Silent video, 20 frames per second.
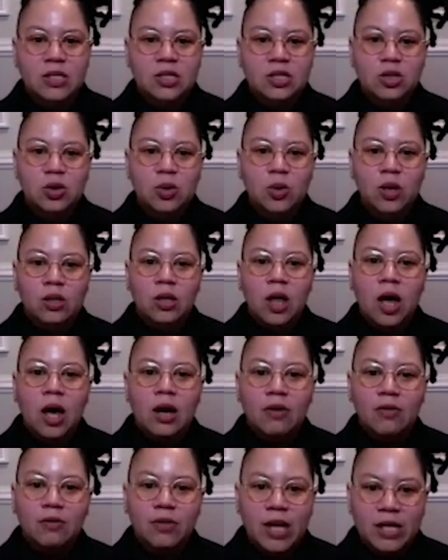And so a lot
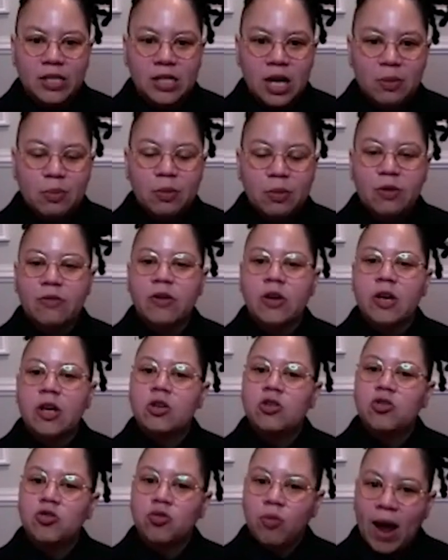of that type of
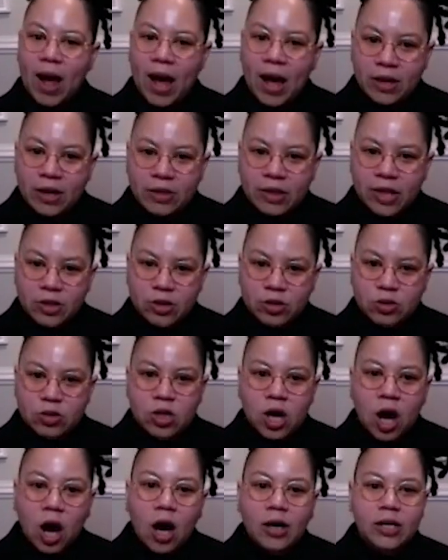drag that you're
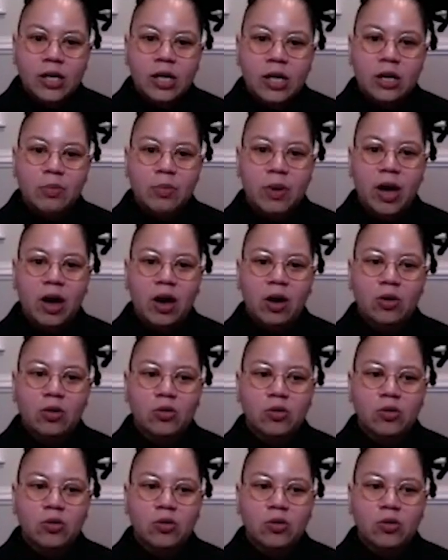talking about,